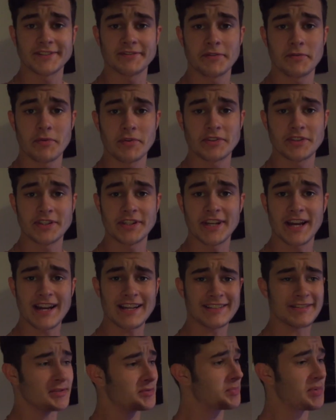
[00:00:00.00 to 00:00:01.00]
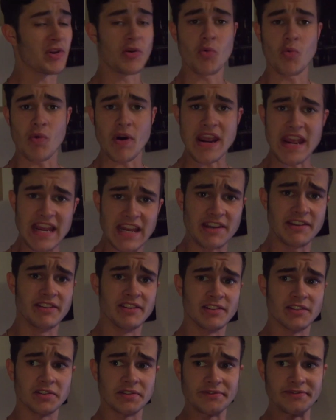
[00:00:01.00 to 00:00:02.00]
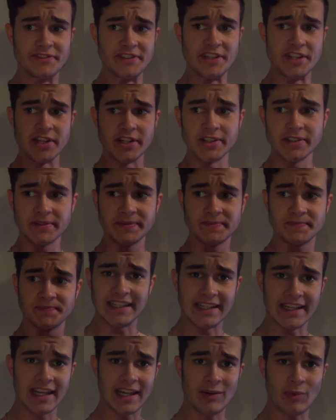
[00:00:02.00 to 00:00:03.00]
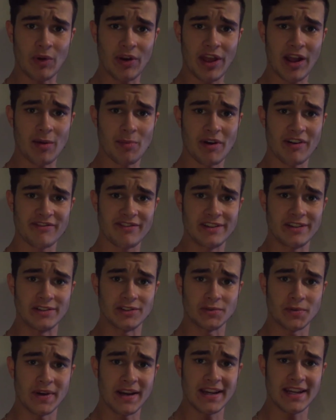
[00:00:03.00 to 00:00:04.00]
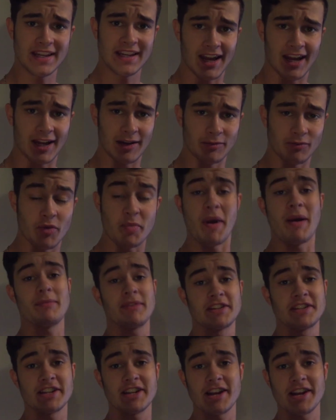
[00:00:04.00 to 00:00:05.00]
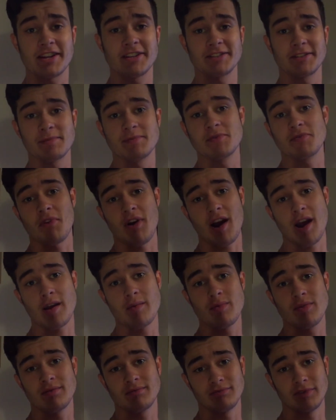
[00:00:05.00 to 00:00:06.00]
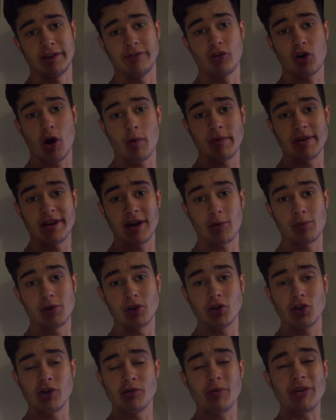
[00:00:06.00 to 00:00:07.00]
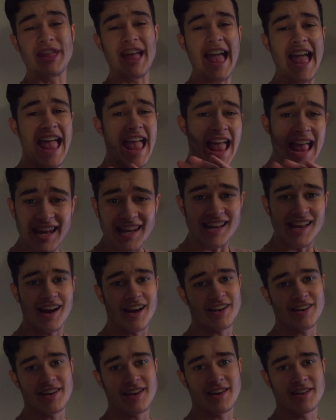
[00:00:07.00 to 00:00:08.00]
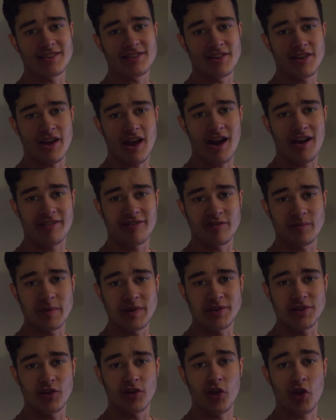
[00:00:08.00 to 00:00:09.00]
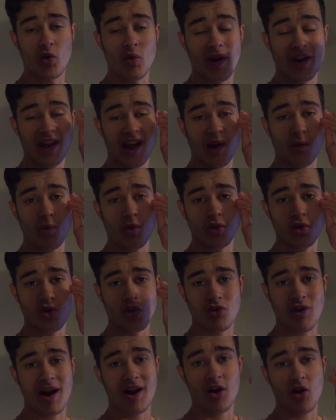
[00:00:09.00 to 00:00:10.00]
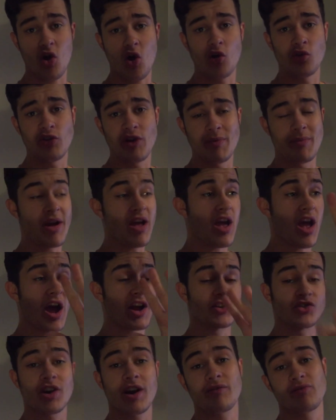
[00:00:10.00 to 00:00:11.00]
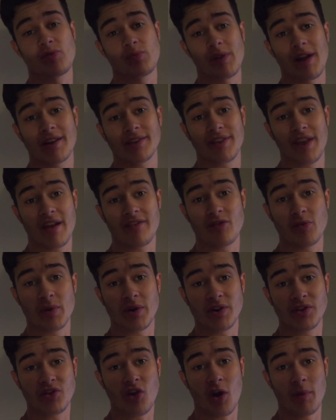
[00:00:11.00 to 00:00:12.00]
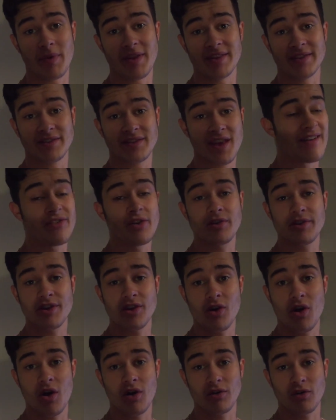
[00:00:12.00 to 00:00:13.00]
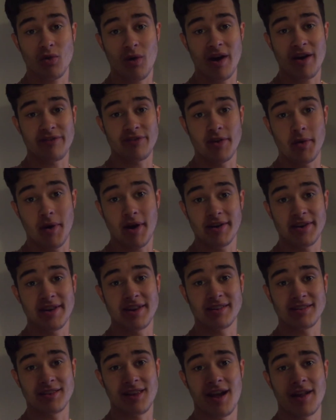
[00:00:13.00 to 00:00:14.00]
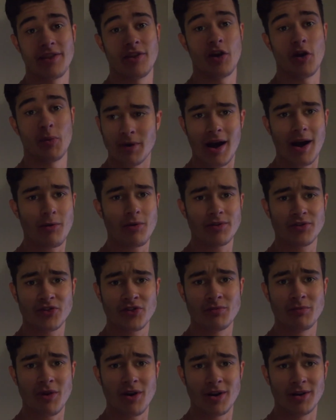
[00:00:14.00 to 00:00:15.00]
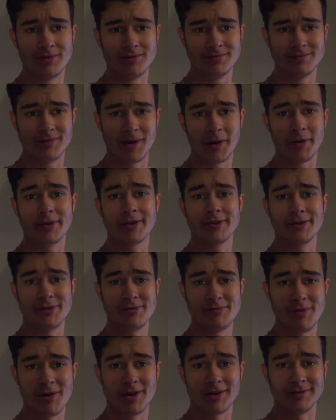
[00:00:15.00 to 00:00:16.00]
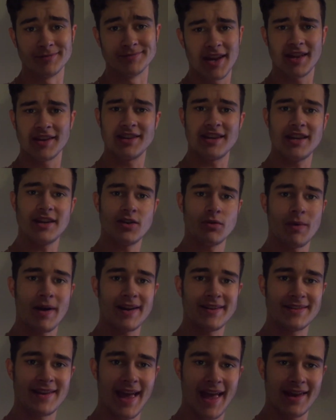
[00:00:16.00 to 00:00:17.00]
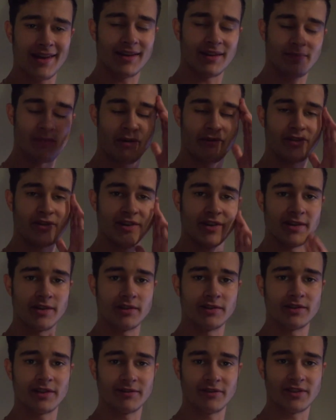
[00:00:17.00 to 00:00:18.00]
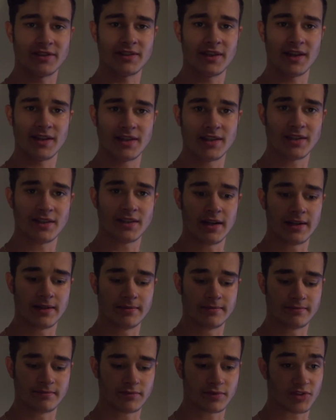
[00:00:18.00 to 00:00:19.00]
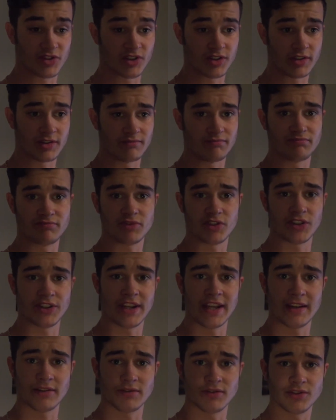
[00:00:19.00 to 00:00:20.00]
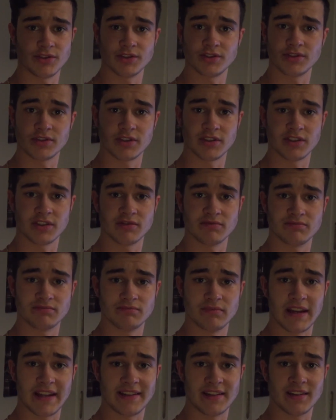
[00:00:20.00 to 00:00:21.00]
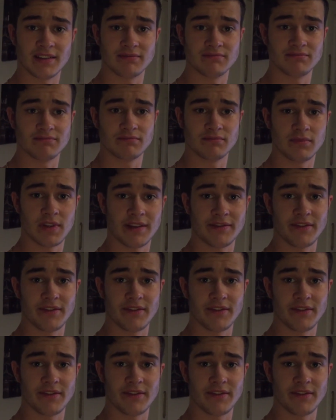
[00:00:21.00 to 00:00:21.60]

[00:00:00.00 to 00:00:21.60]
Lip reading: for watching, guys. It's been a weird video. Then again, when aren't my videos weird? Remember to like and subscribe. Leave a comment down below with any ideas that you have for me to do, and I will crack on them. I try and reply to everybody's comments. I've already got quite a few ideas lined up, but I want some more. I want to do more, and I need a way to end my videos, I've decided. So today we're just gonna end it like